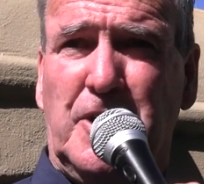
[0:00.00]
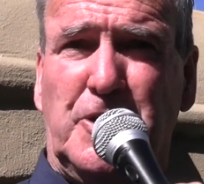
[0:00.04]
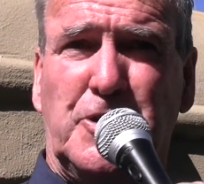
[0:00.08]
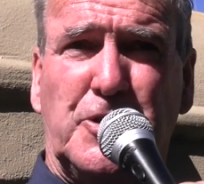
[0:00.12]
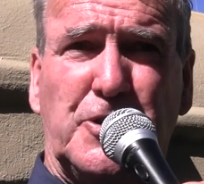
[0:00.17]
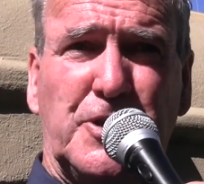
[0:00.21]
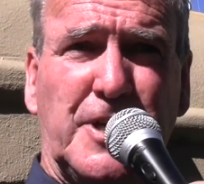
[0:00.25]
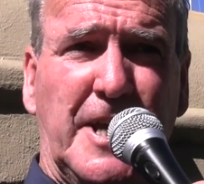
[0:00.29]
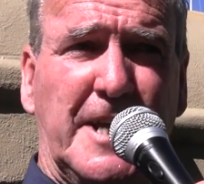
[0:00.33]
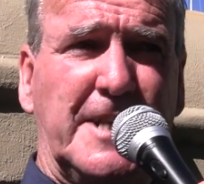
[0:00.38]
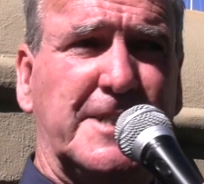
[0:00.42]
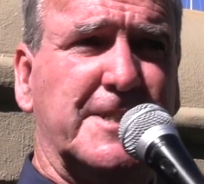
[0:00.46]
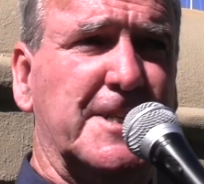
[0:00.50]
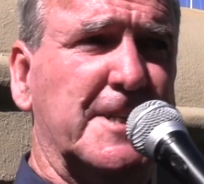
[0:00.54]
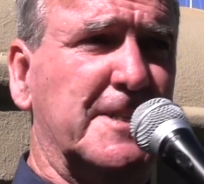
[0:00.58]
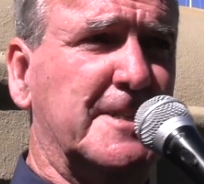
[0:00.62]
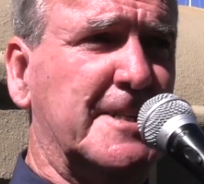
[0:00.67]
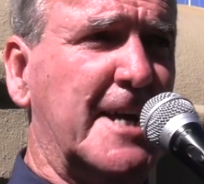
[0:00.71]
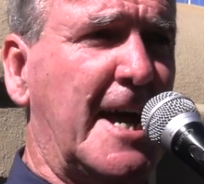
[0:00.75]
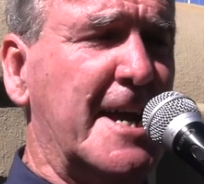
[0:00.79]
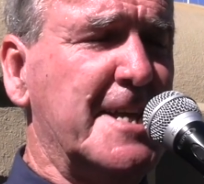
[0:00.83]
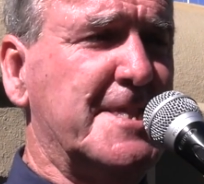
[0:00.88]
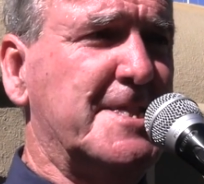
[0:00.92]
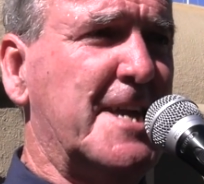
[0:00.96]
You need to
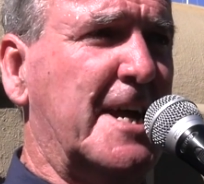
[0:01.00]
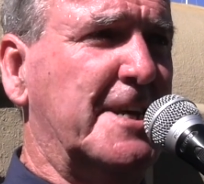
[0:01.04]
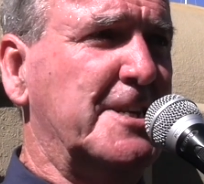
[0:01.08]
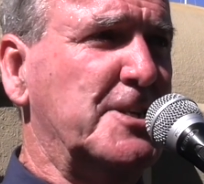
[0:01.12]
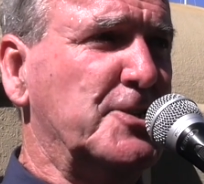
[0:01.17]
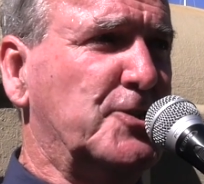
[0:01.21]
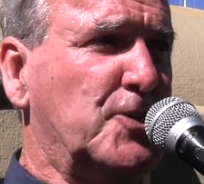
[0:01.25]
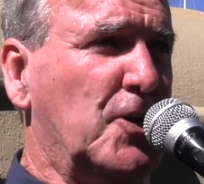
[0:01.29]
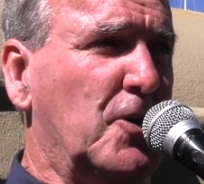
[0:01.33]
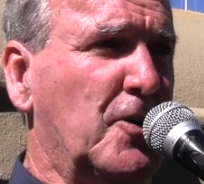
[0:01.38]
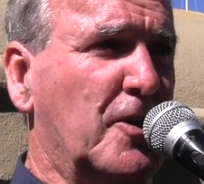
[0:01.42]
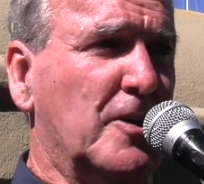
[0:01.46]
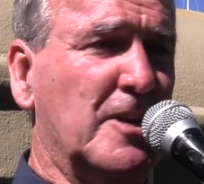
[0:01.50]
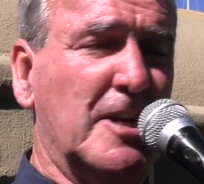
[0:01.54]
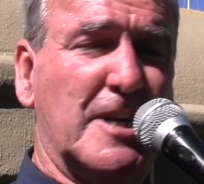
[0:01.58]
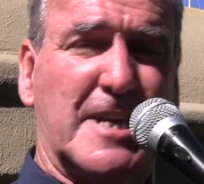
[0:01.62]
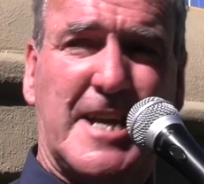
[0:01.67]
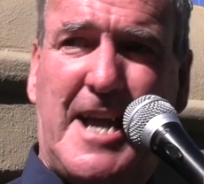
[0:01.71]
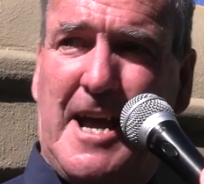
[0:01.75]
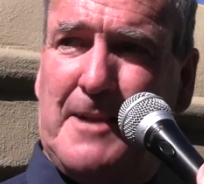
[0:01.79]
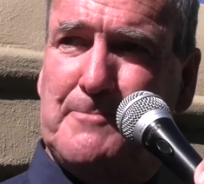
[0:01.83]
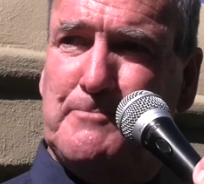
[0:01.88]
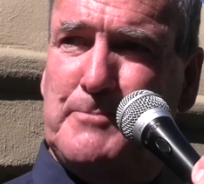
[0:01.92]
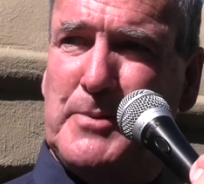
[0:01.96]
take that
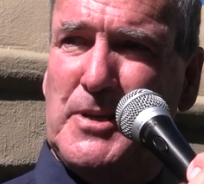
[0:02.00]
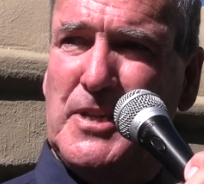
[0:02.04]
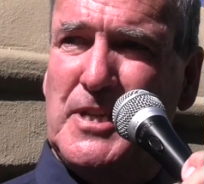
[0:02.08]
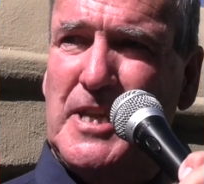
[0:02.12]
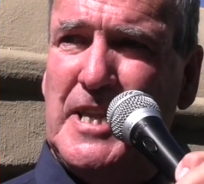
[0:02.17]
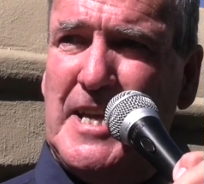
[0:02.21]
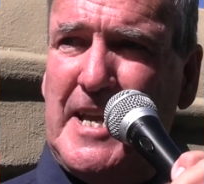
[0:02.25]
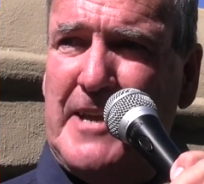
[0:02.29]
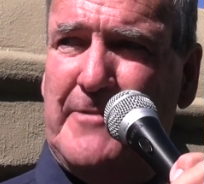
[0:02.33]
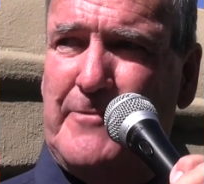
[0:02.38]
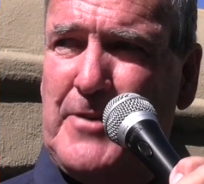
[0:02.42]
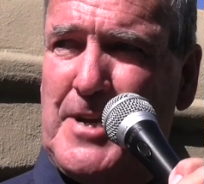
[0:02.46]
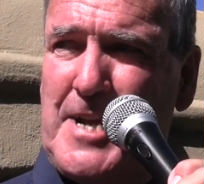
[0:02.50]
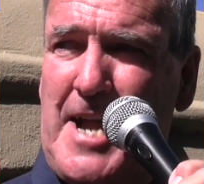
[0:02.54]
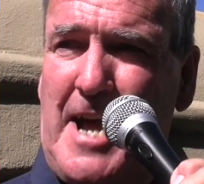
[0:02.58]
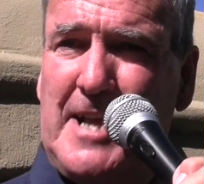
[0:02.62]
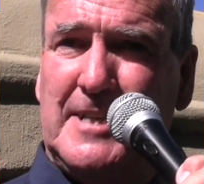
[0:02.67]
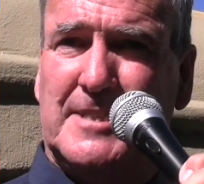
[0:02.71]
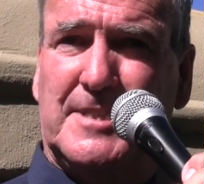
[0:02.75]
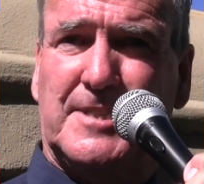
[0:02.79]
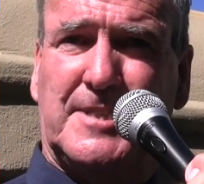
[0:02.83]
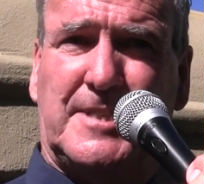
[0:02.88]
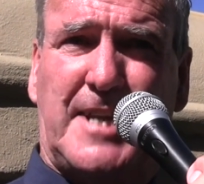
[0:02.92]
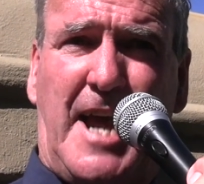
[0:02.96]
internally and believe it
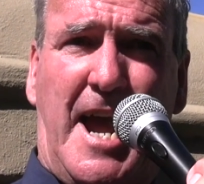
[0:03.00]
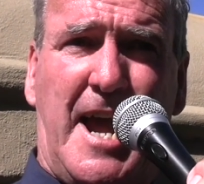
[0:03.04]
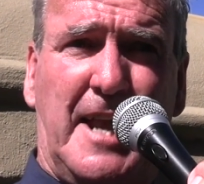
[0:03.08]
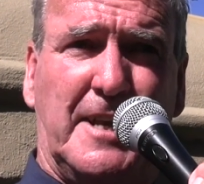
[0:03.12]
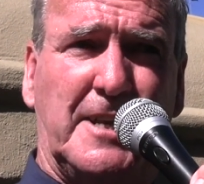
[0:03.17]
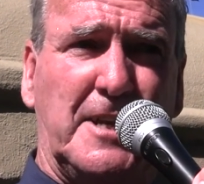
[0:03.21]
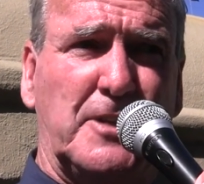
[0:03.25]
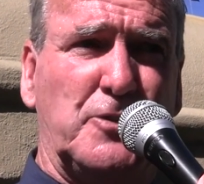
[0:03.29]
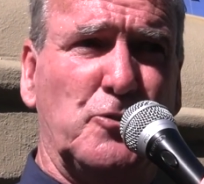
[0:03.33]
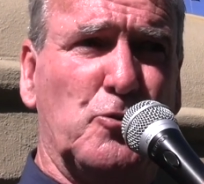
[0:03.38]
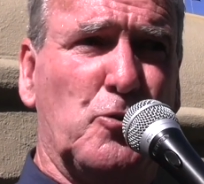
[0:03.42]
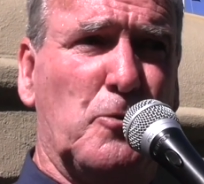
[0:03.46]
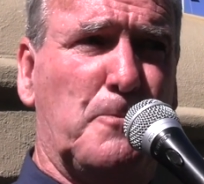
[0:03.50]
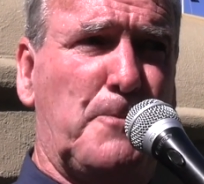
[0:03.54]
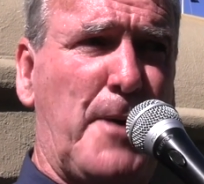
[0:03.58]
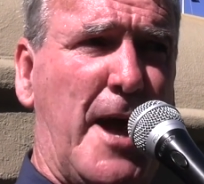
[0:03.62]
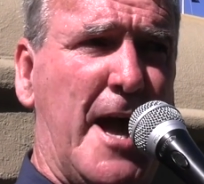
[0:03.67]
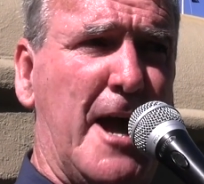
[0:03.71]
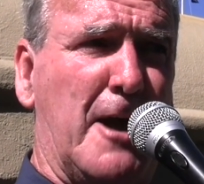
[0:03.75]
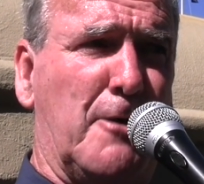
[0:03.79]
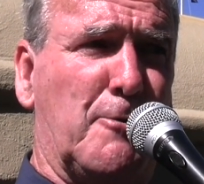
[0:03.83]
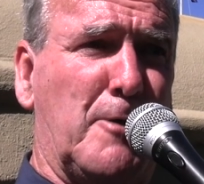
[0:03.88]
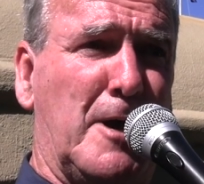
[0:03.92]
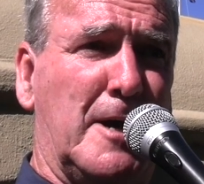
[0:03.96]
and stand in your
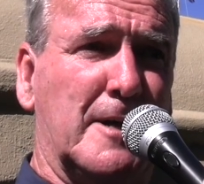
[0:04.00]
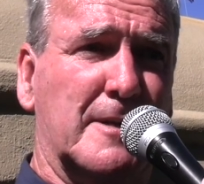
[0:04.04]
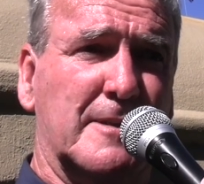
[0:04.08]
power.